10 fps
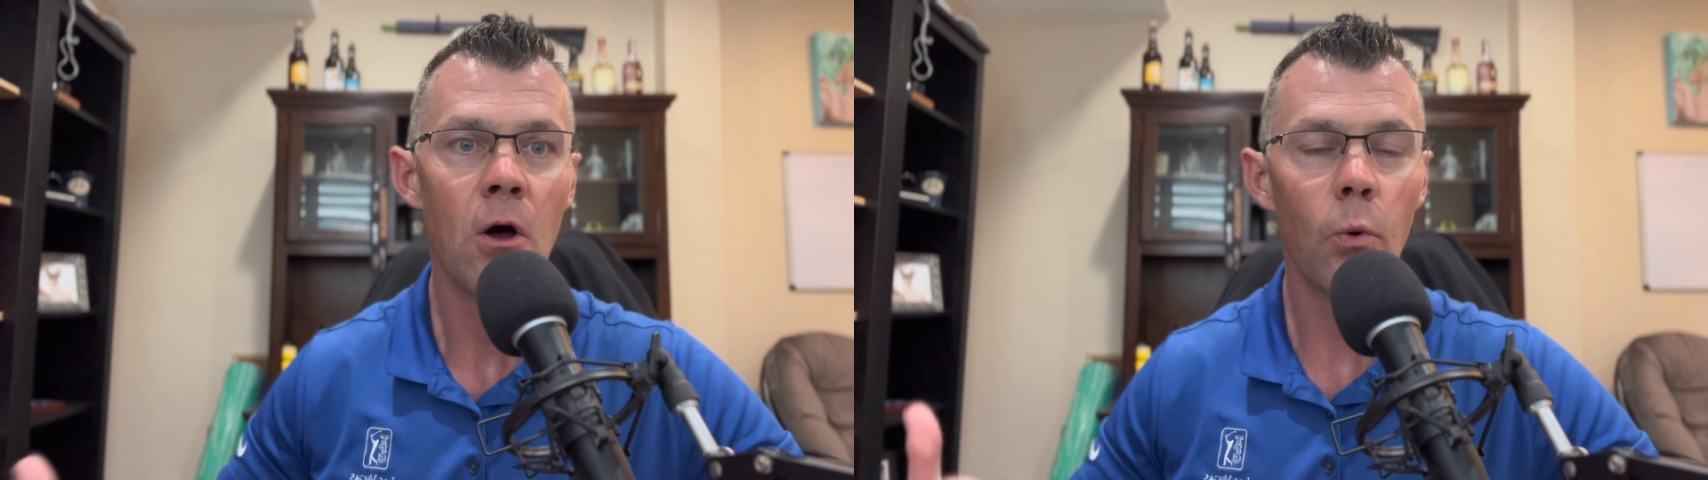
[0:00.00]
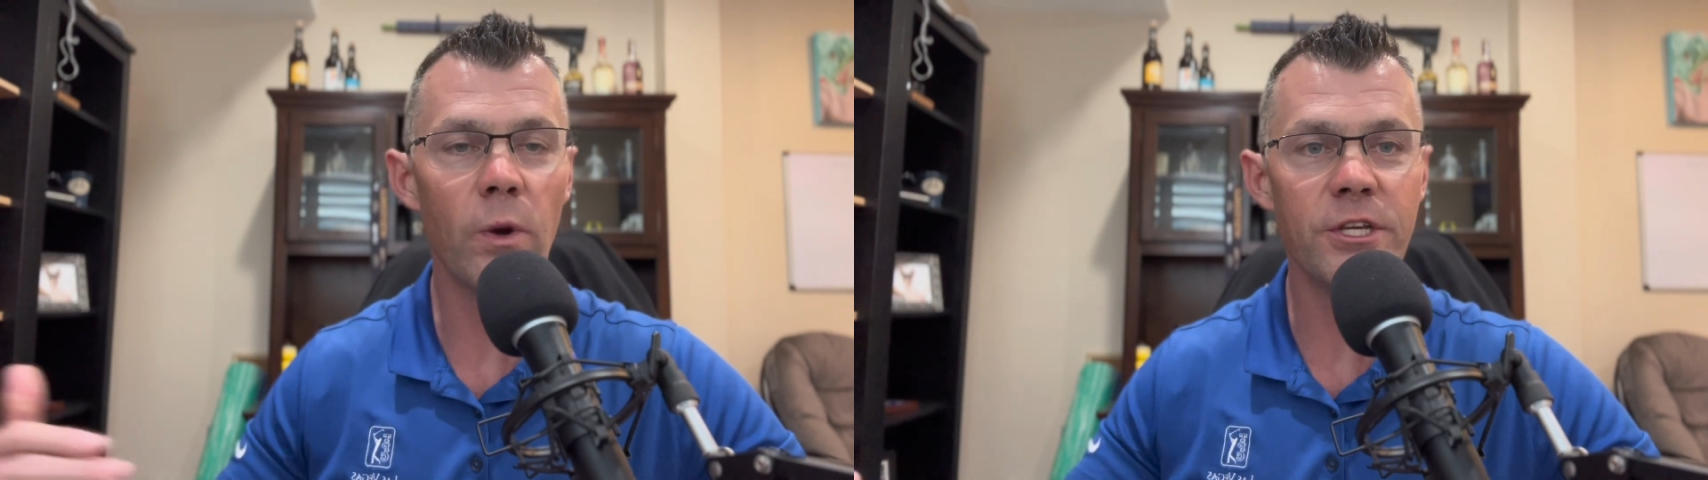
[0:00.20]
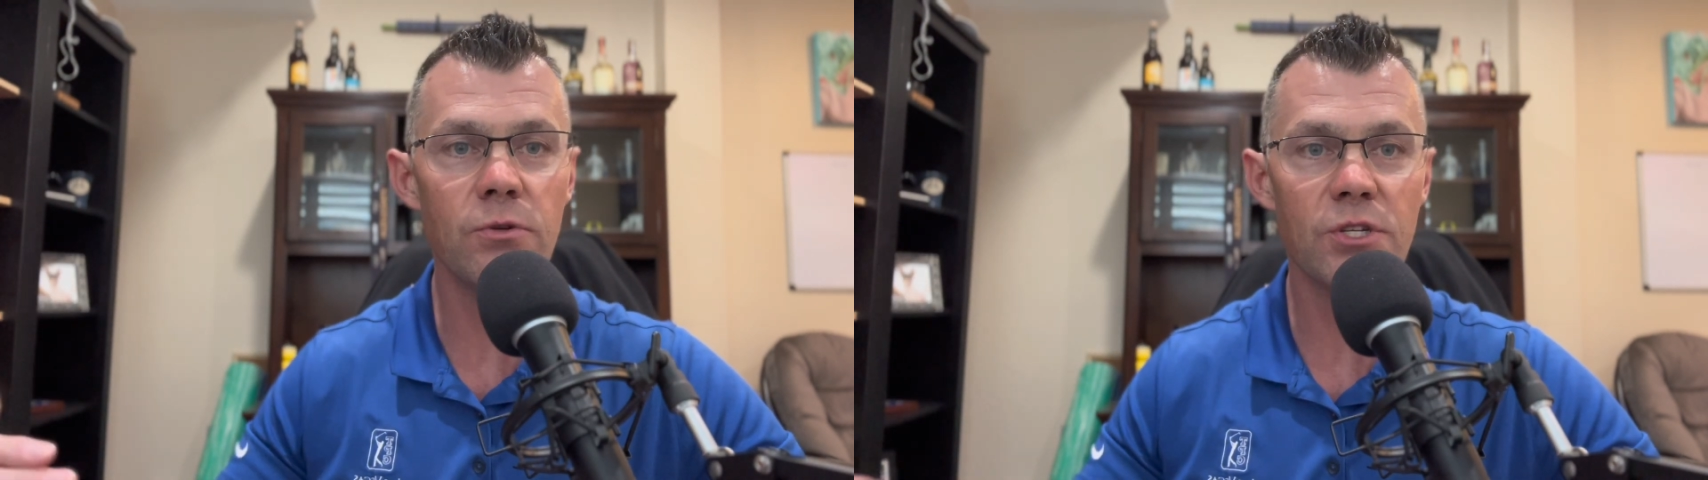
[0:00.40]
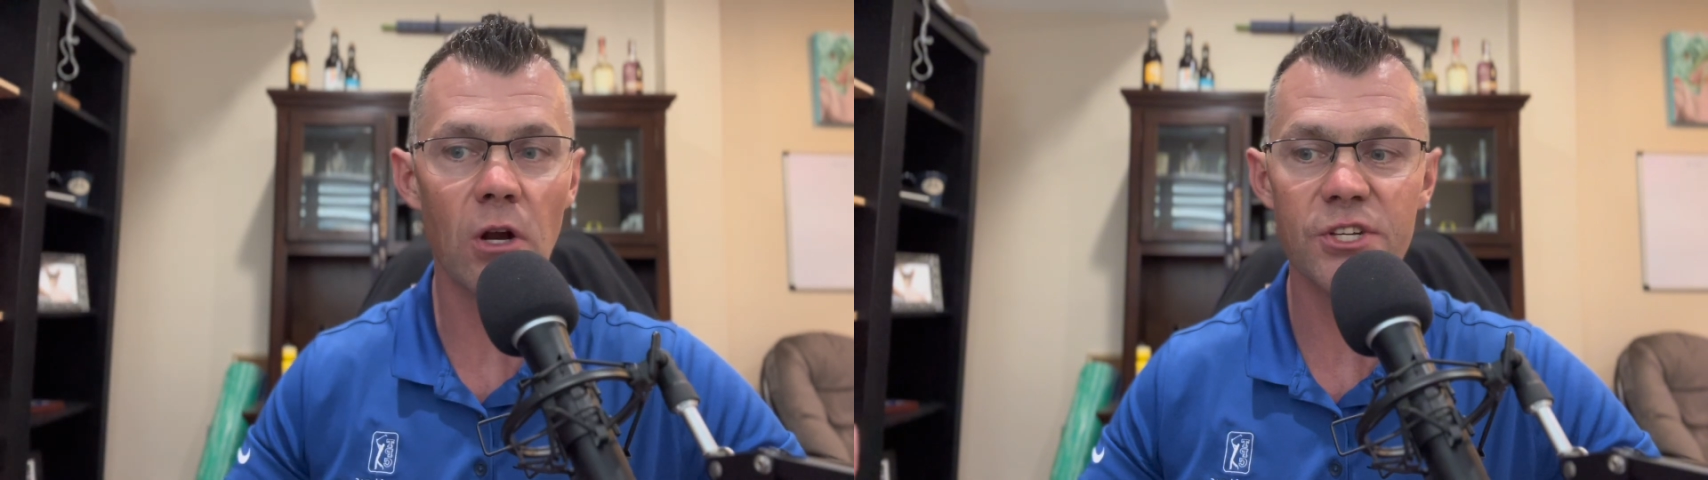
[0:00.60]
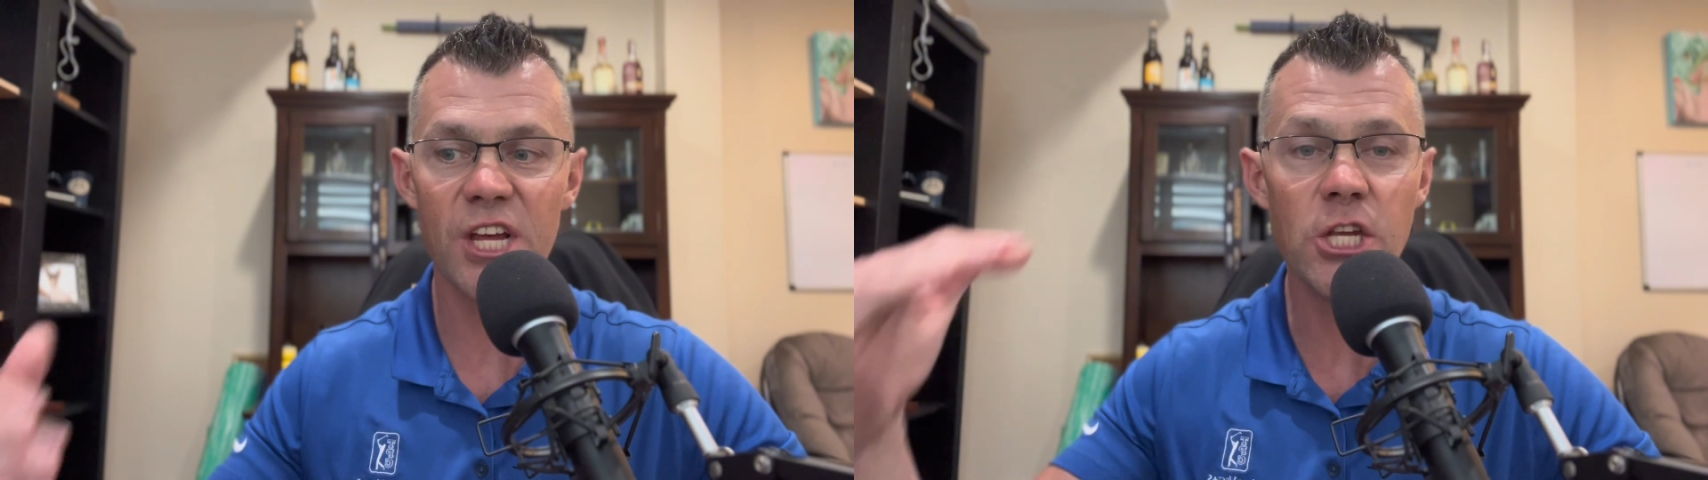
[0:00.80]
when you
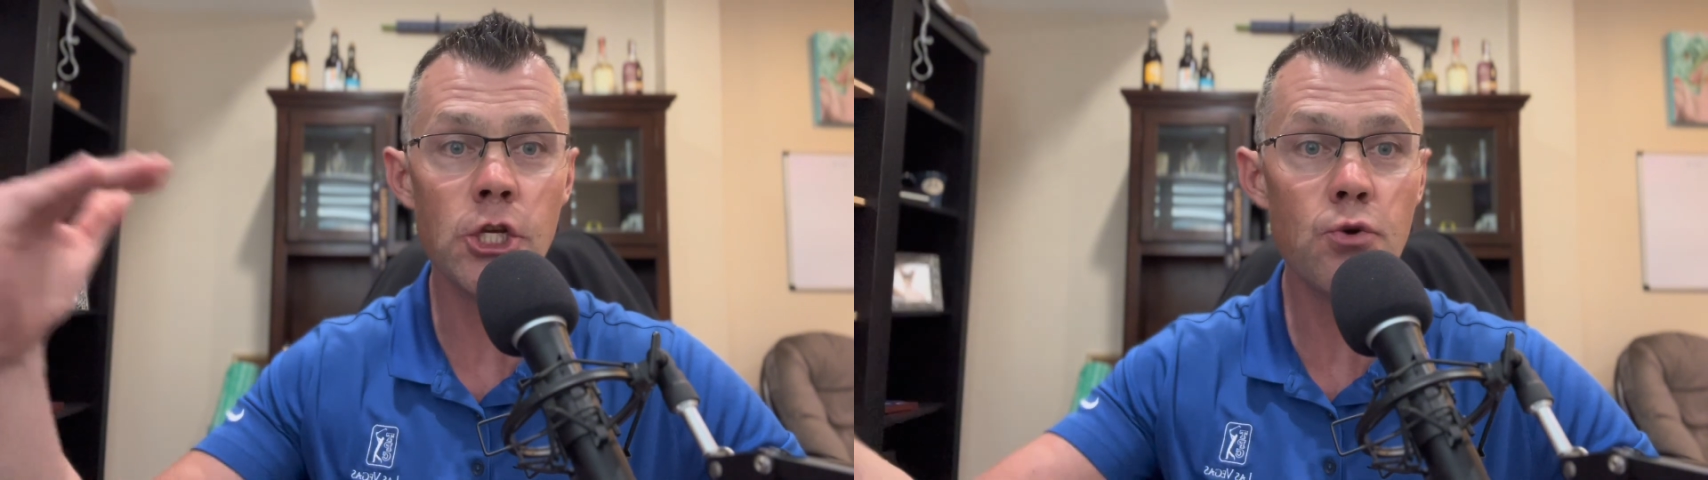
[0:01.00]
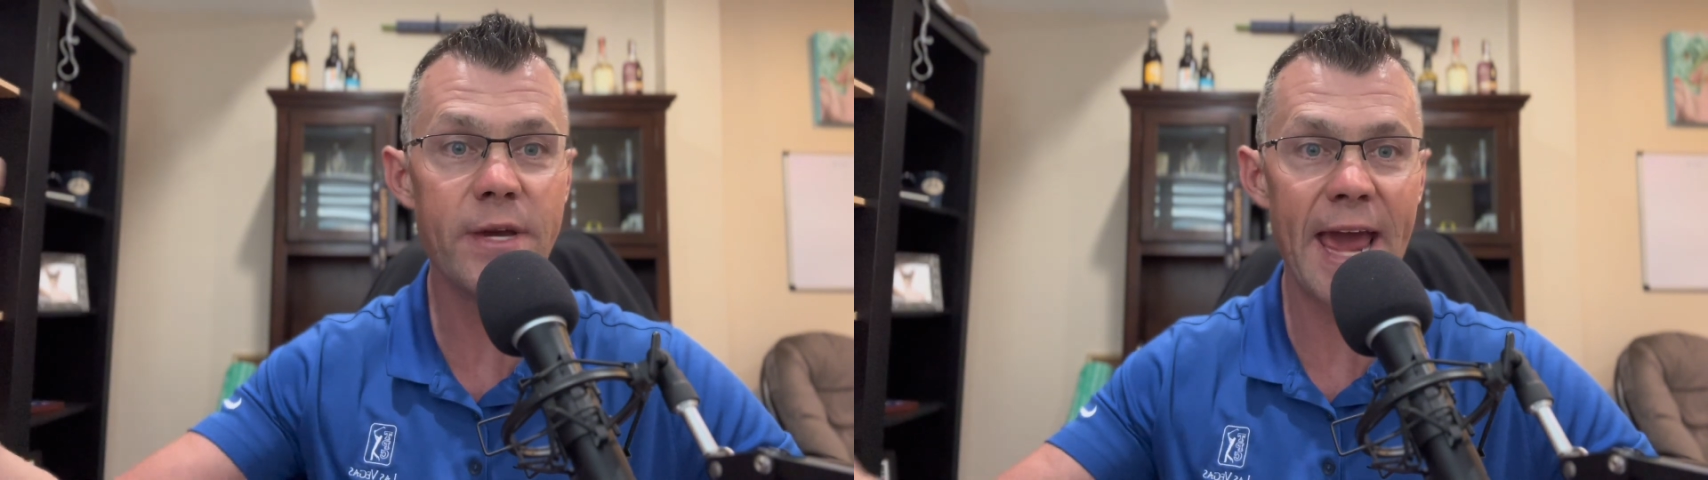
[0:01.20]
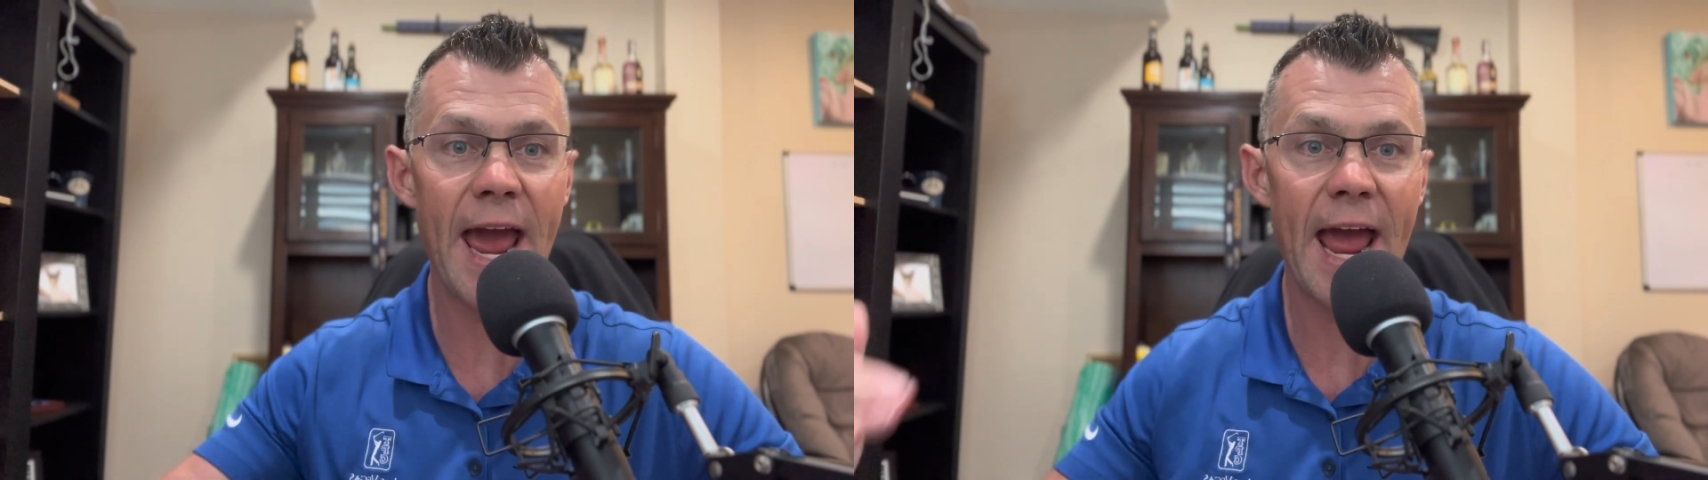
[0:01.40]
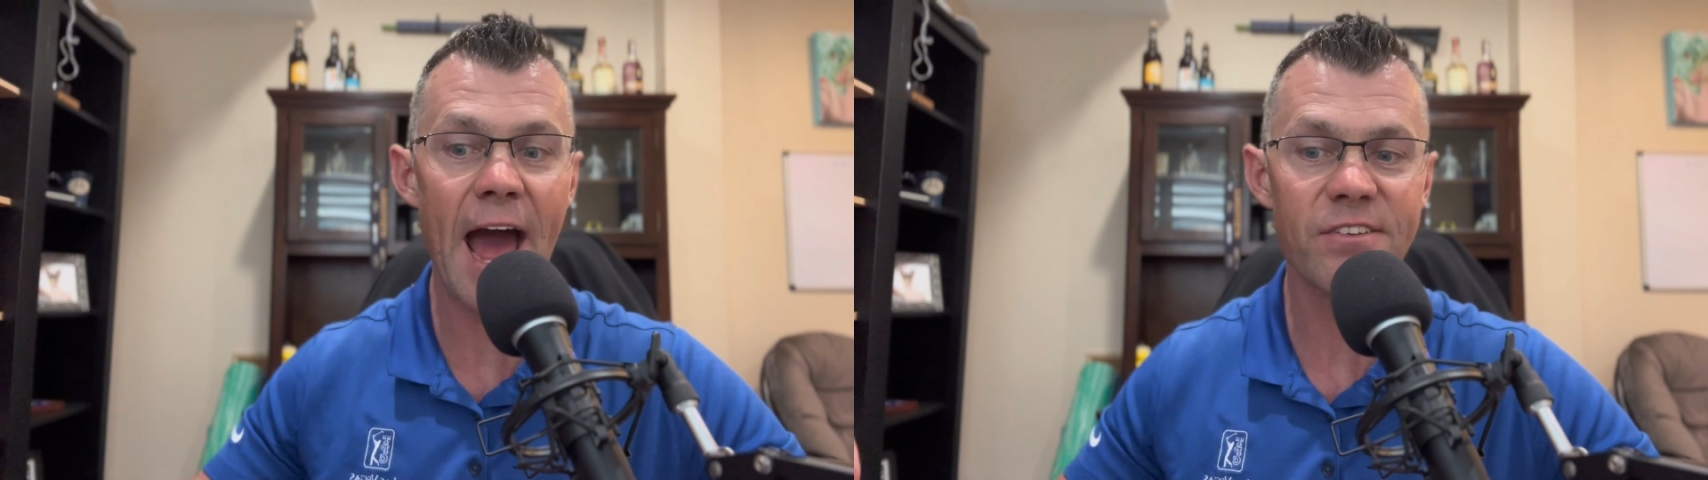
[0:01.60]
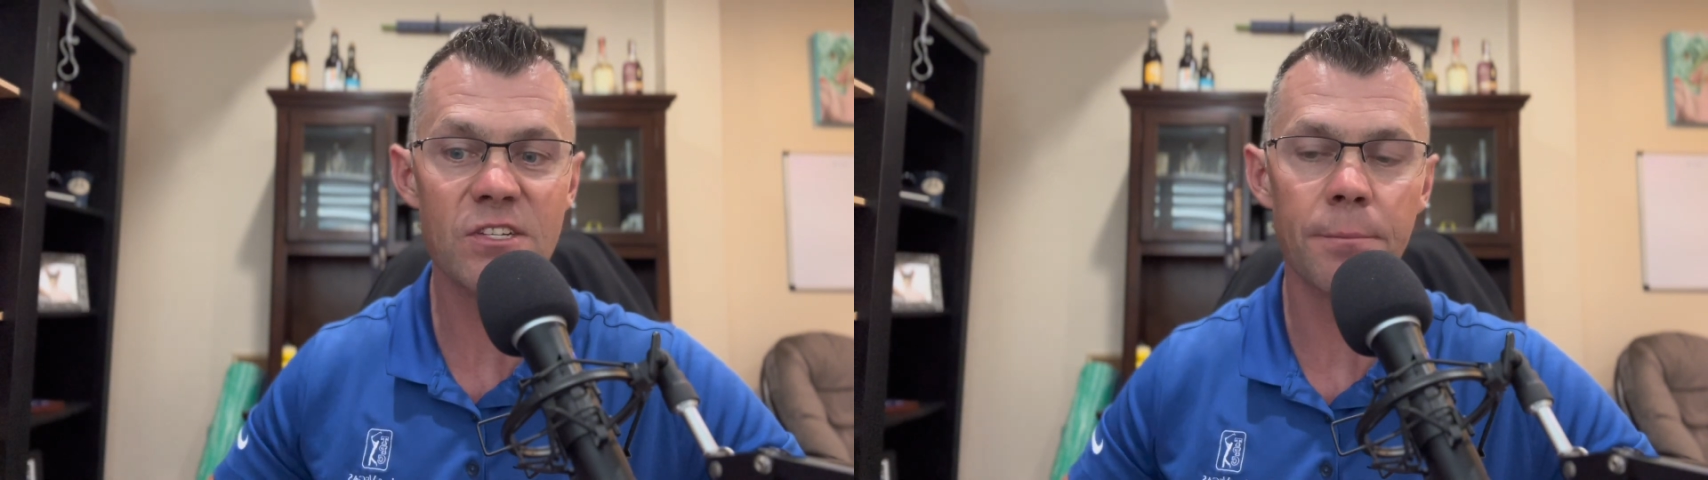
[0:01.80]
start saying you can't
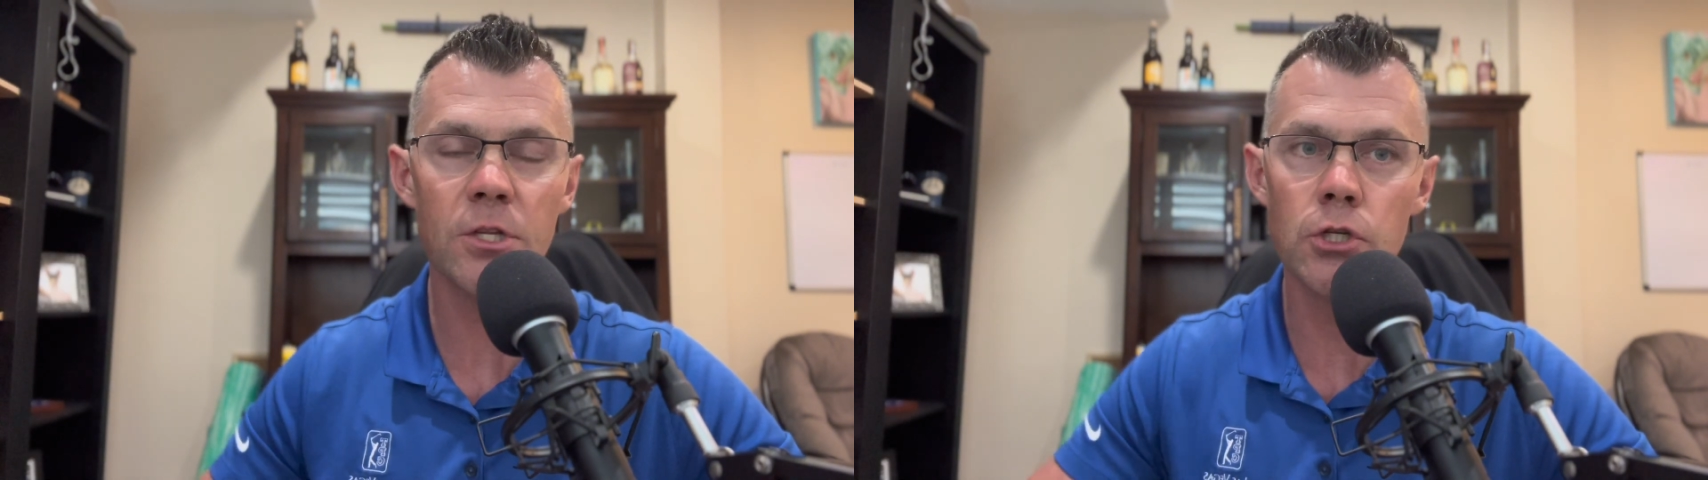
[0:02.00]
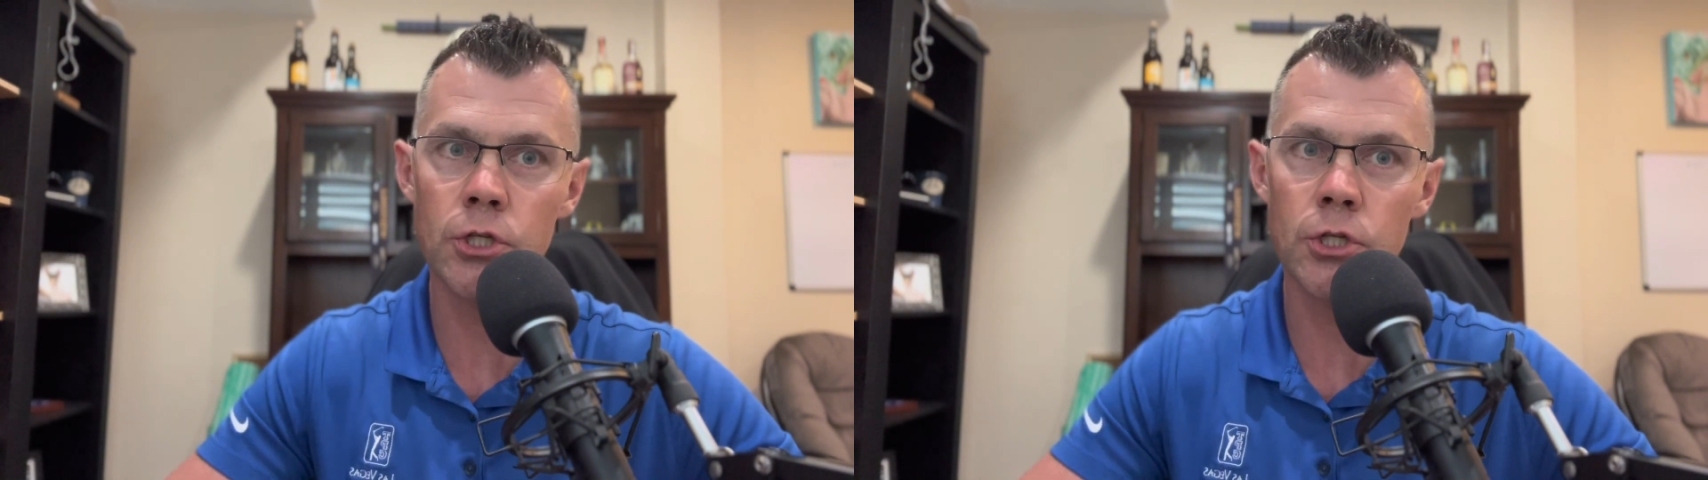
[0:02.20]
have something,